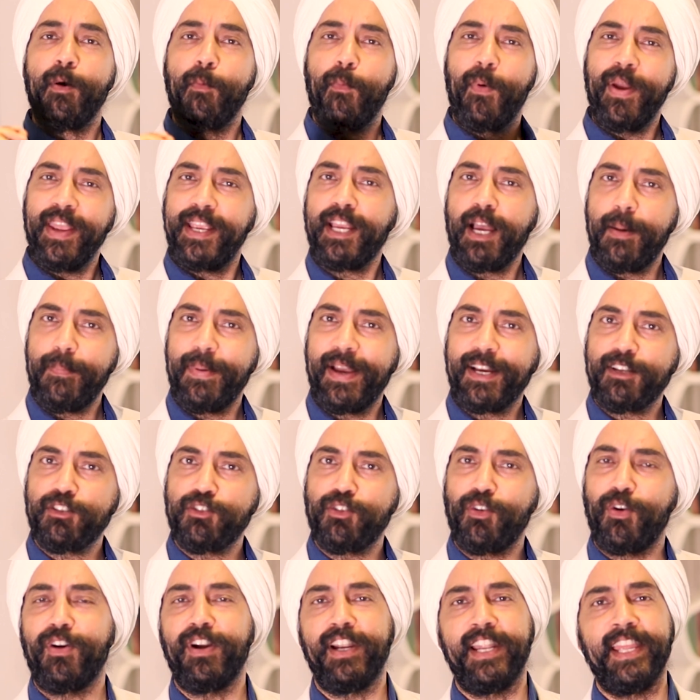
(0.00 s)
Wake up
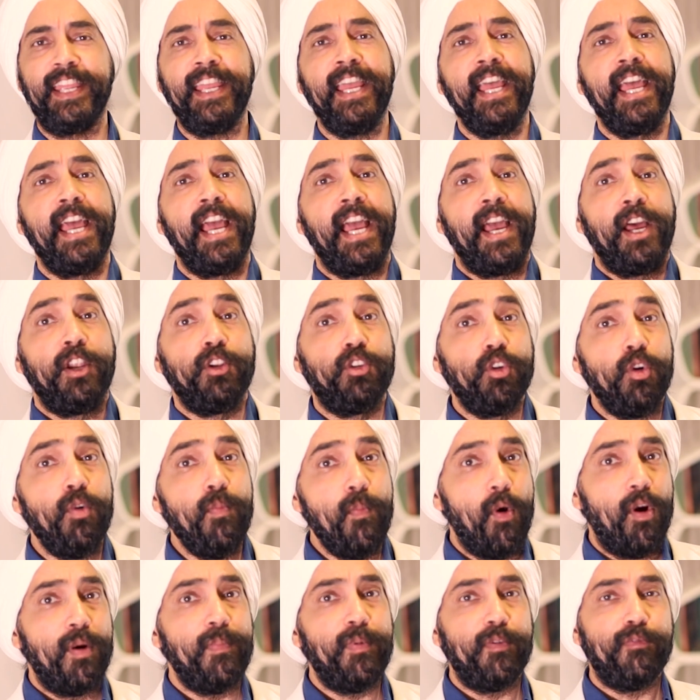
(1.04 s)
extra early, do
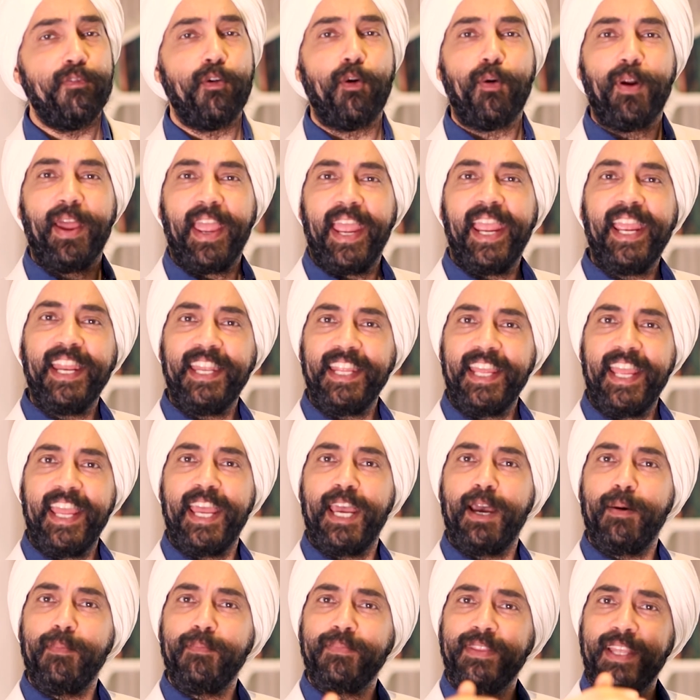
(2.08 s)
more before 8
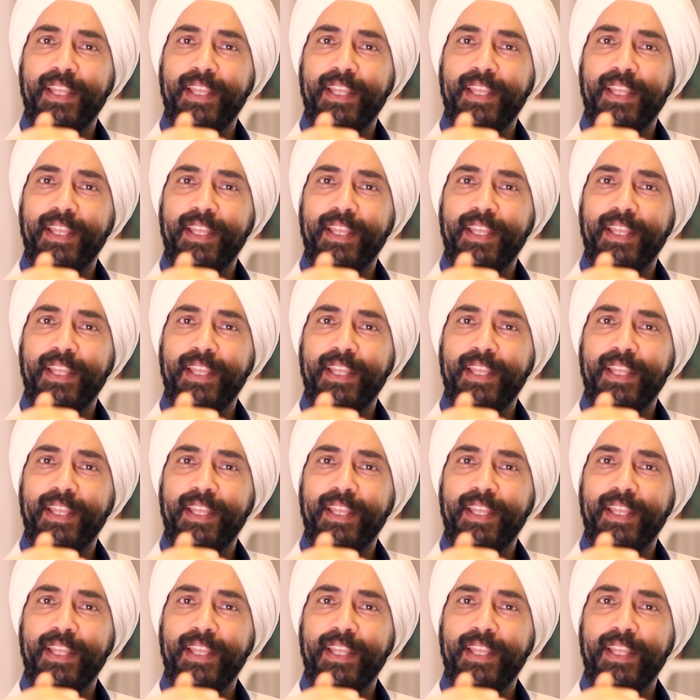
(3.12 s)
a.m.